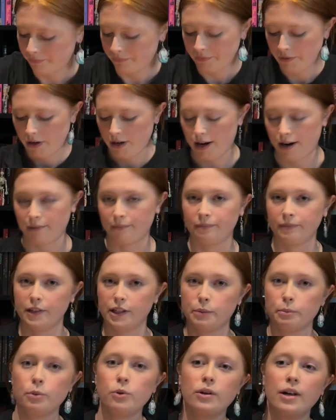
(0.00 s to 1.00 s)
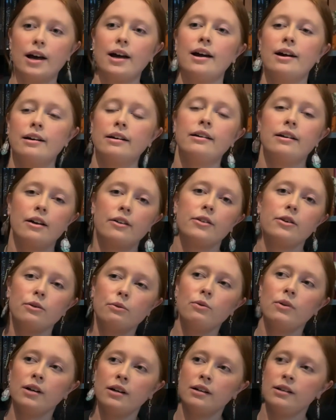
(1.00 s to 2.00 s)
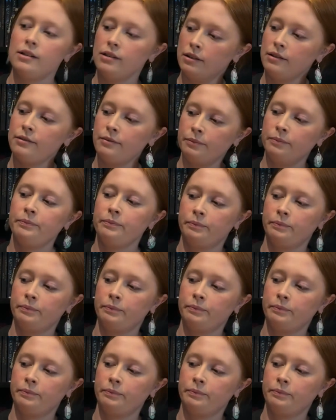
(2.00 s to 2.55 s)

Okay, let's pull out another one.